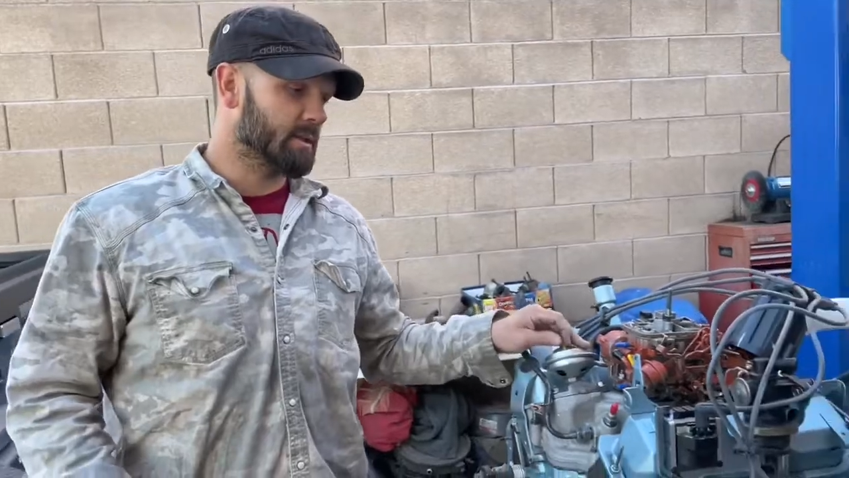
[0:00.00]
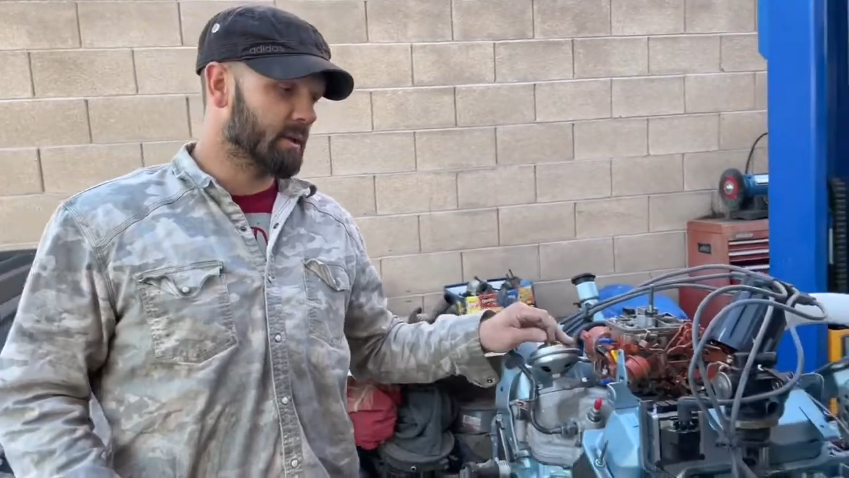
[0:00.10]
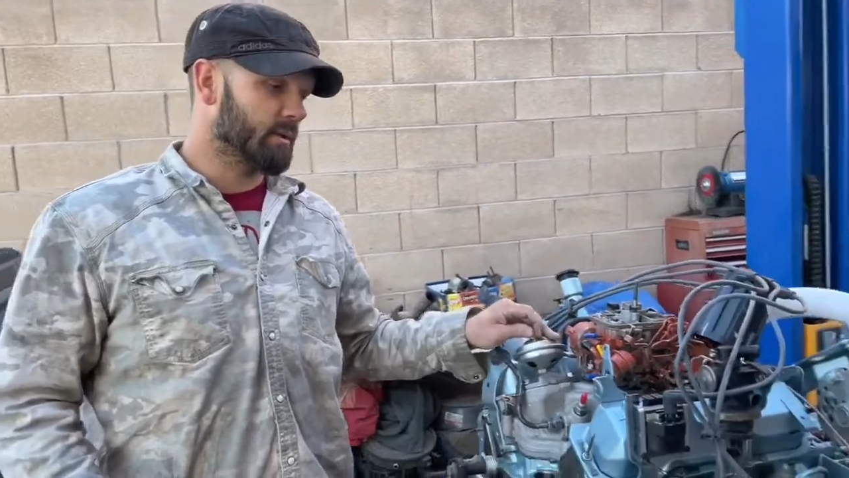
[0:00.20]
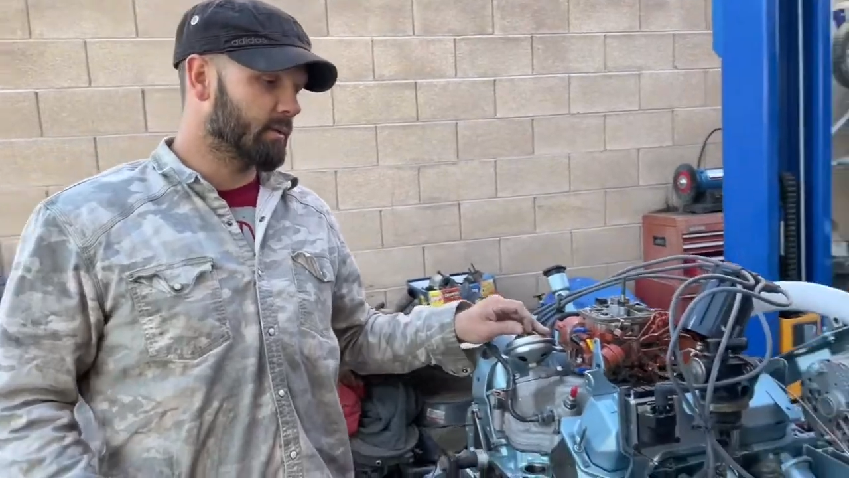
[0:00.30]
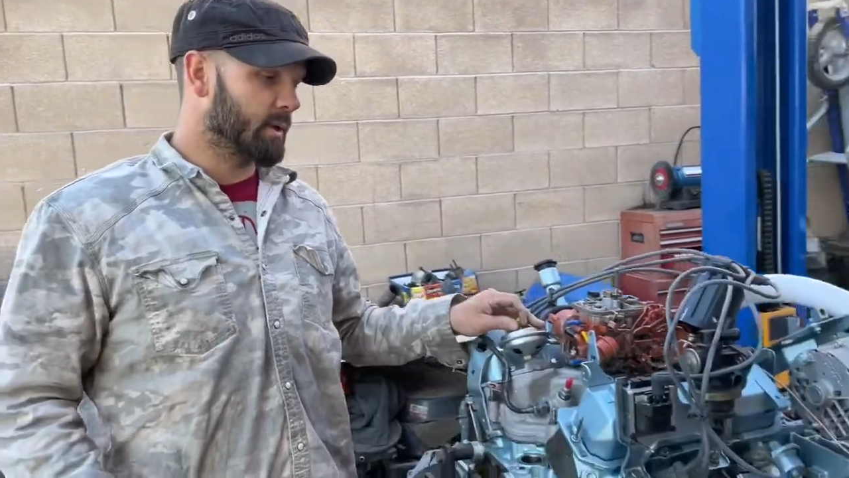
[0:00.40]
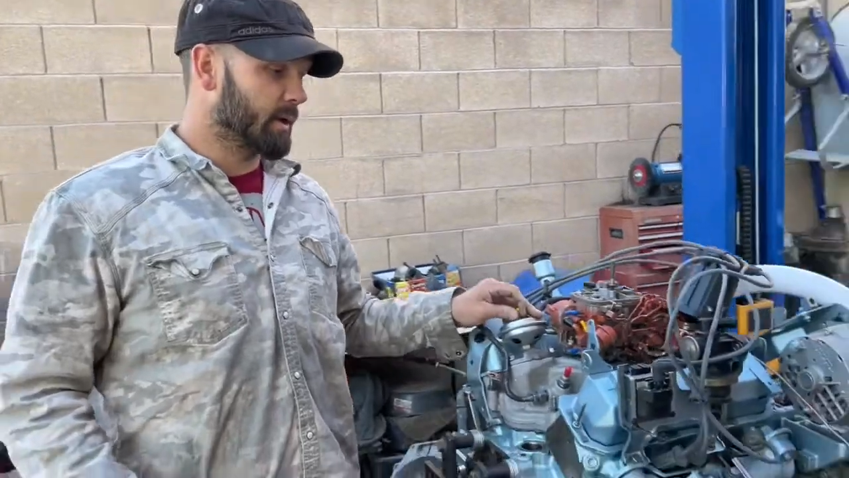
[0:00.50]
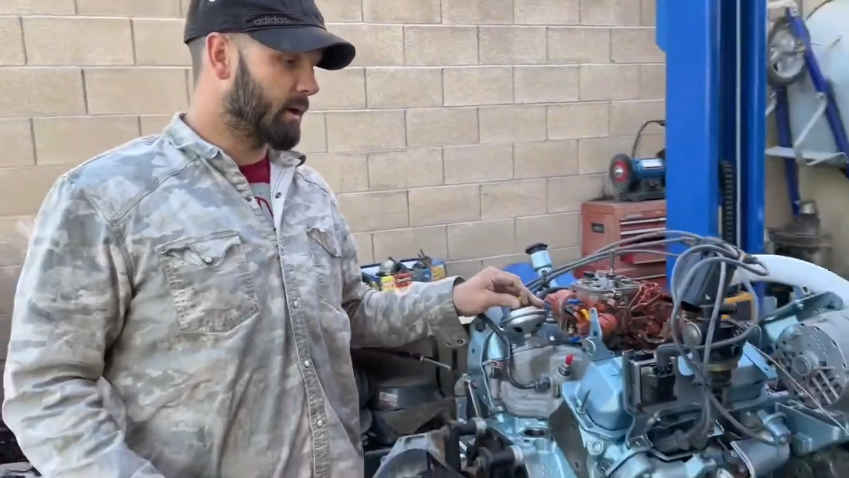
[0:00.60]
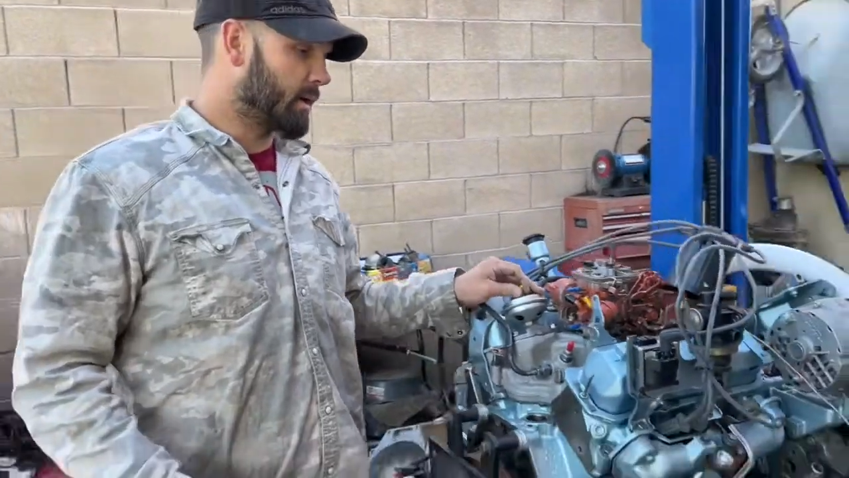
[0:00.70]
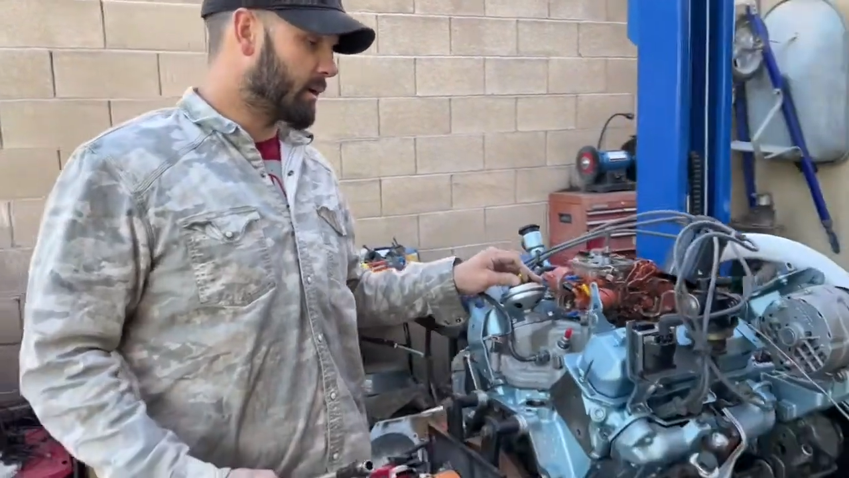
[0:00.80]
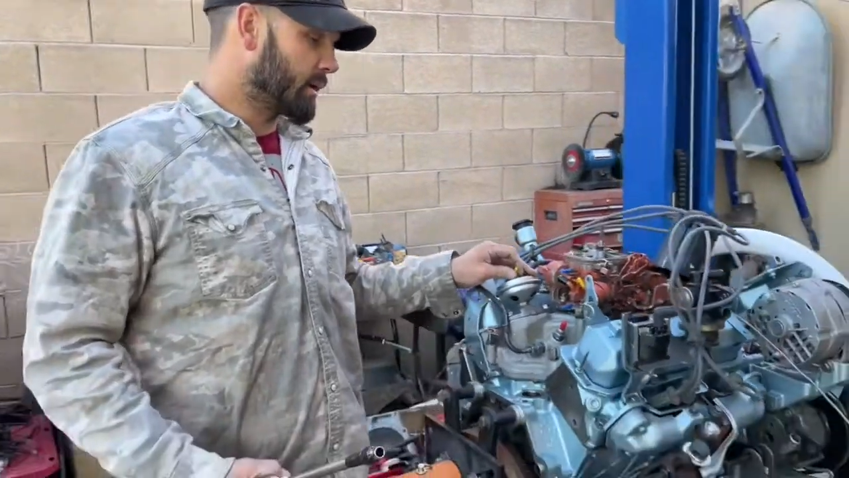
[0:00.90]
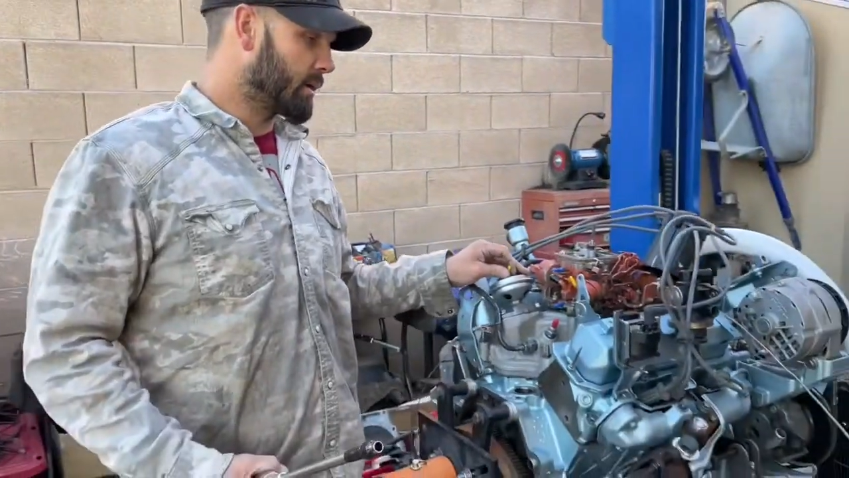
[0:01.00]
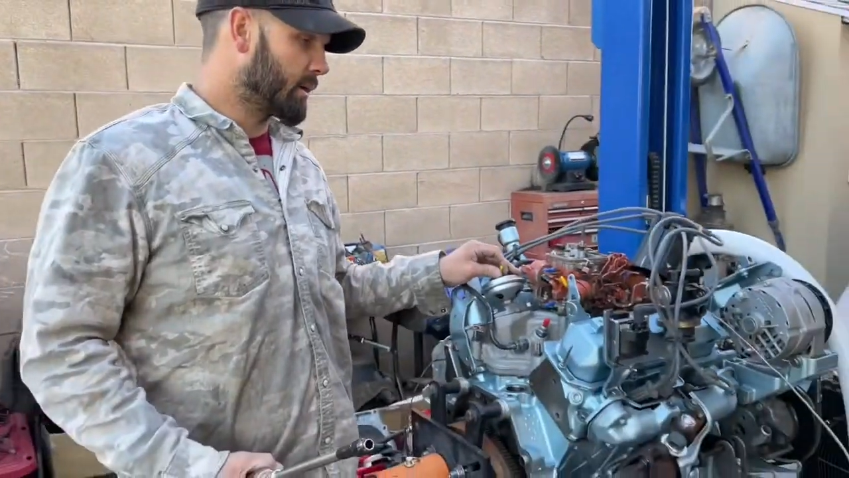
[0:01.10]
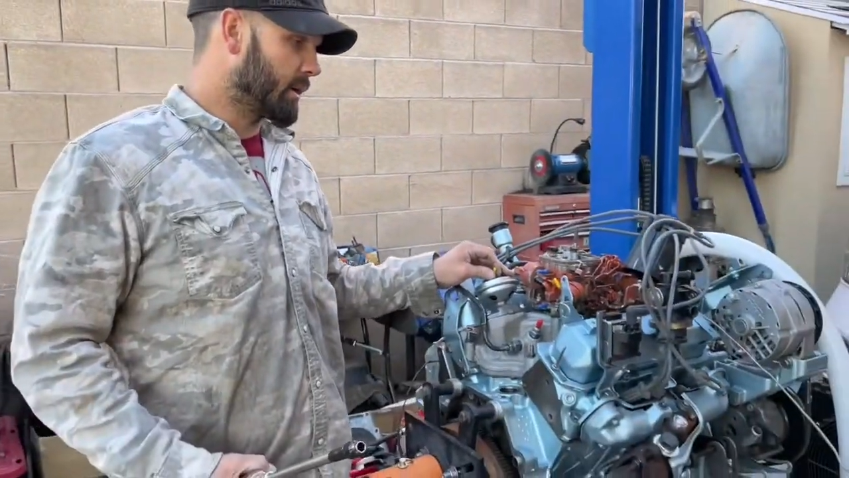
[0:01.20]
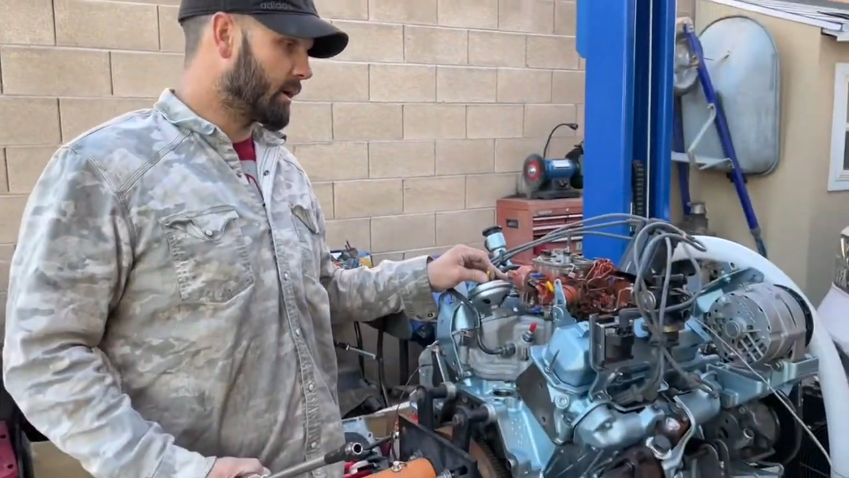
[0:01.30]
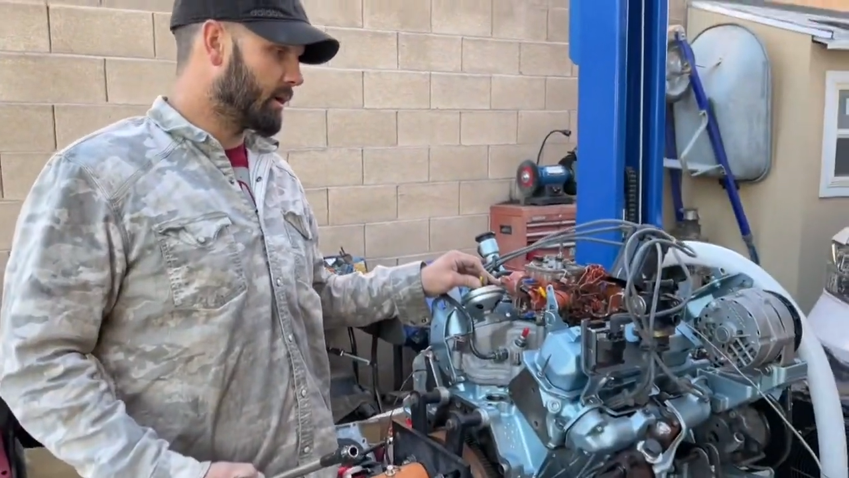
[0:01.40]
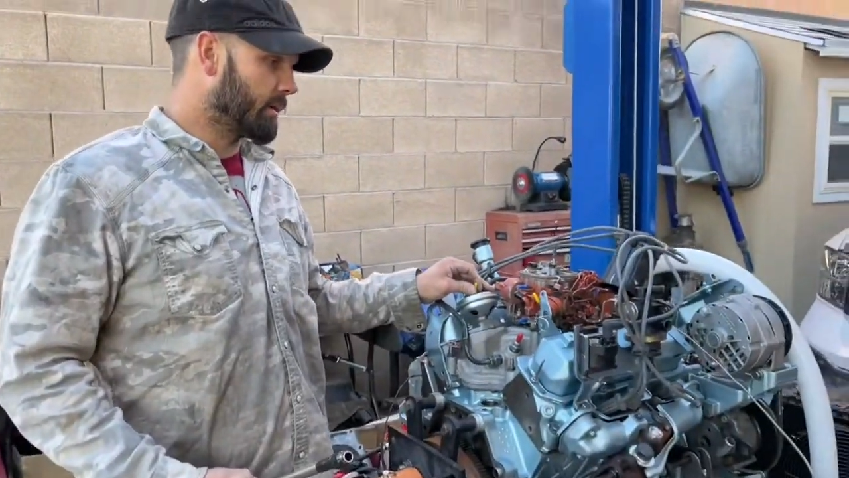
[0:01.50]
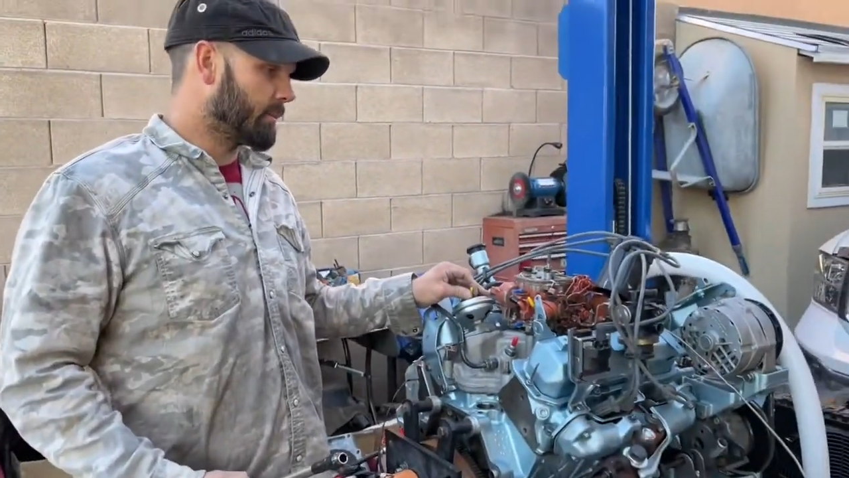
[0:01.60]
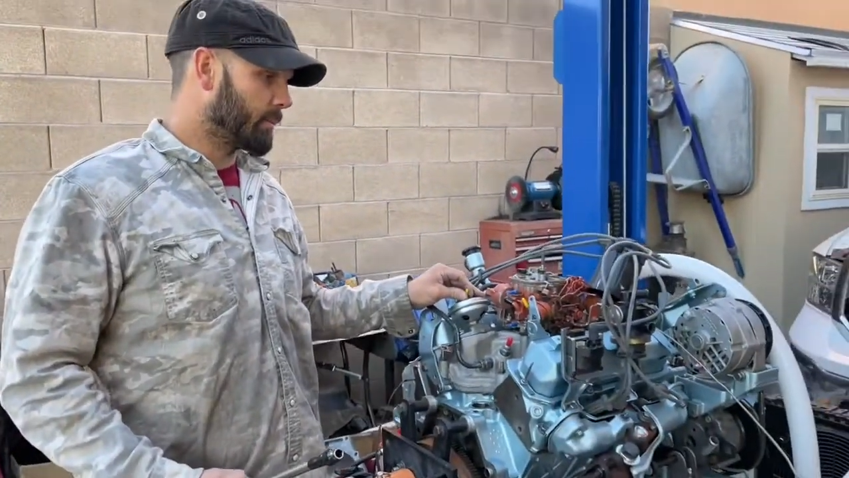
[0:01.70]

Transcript: that we have